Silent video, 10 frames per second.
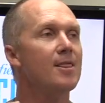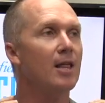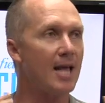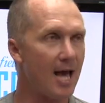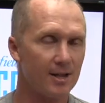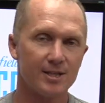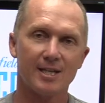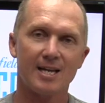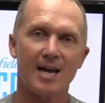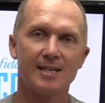The louder the
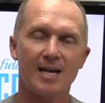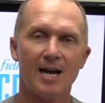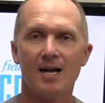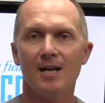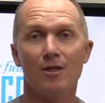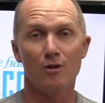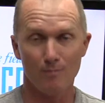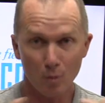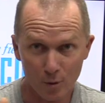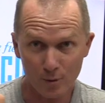cicadas are, the
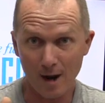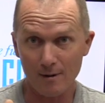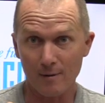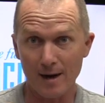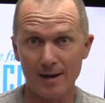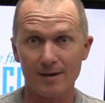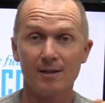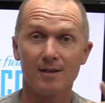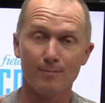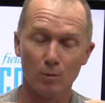more there are around,
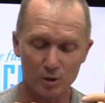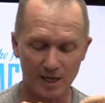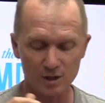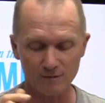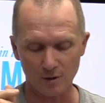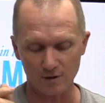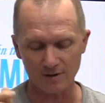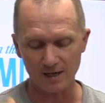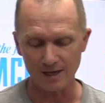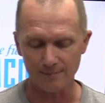the more chance you've got of
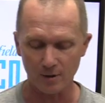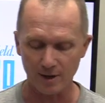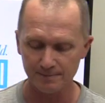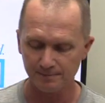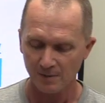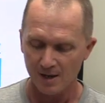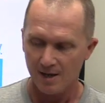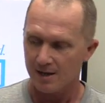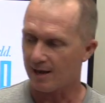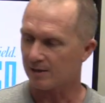getting a bite.
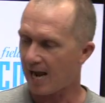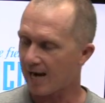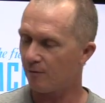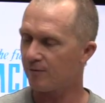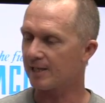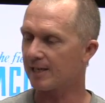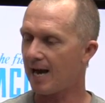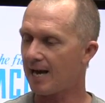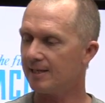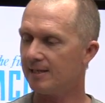Now, tackle for
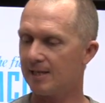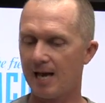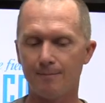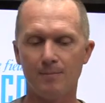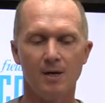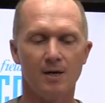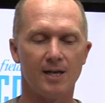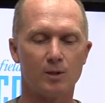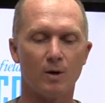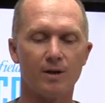cicadas,
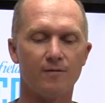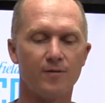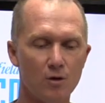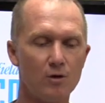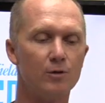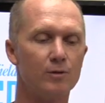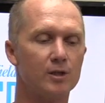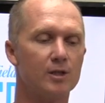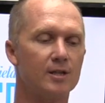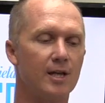it's one of the few
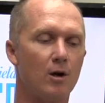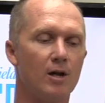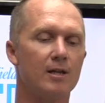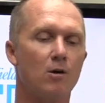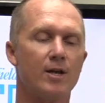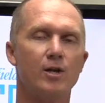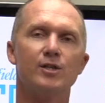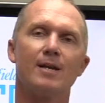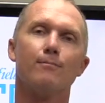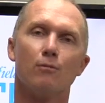lures that I like
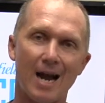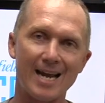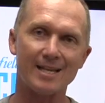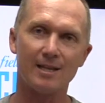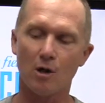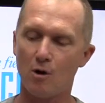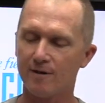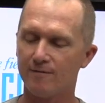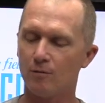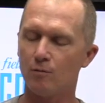using braided
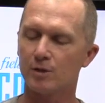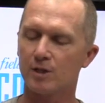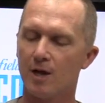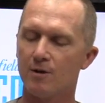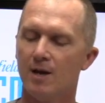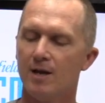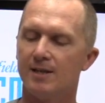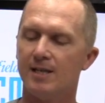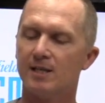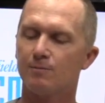line for. So
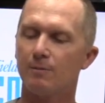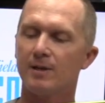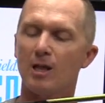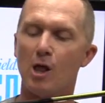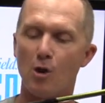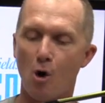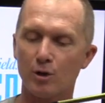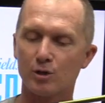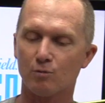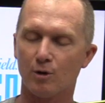this is probably the
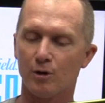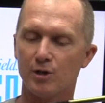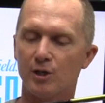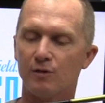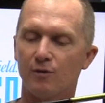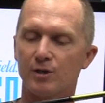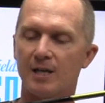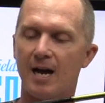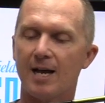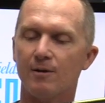longest rod I'd use for a
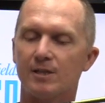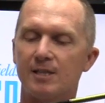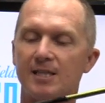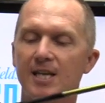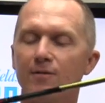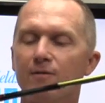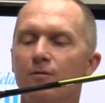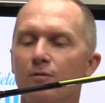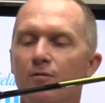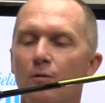cicada. It's a
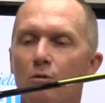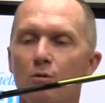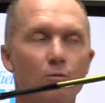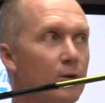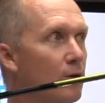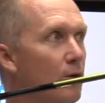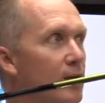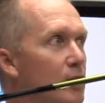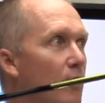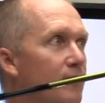7'4" with a
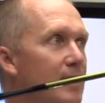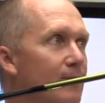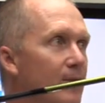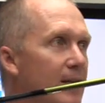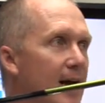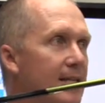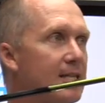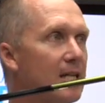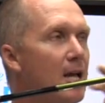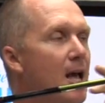nice soft tip for
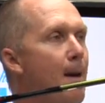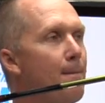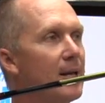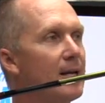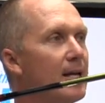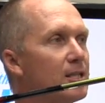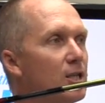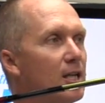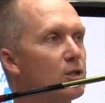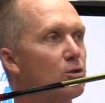casting, but a
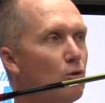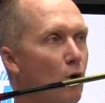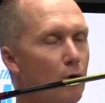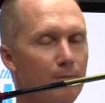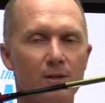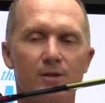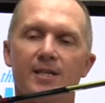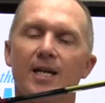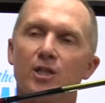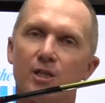strong middle
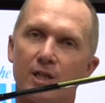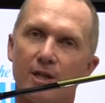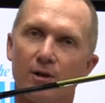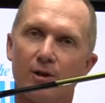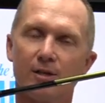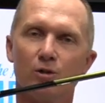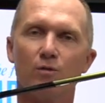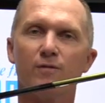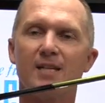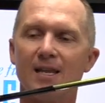section so that I can
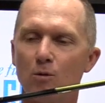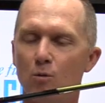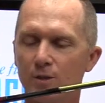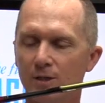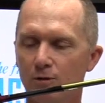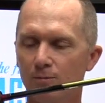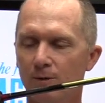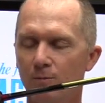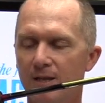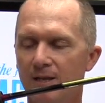sort of set the hooks a little
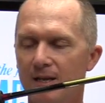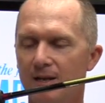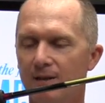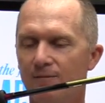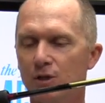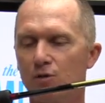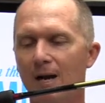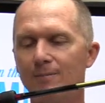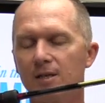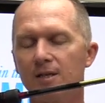bit when the fish
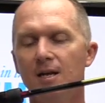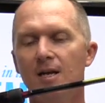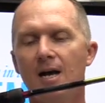grabs it.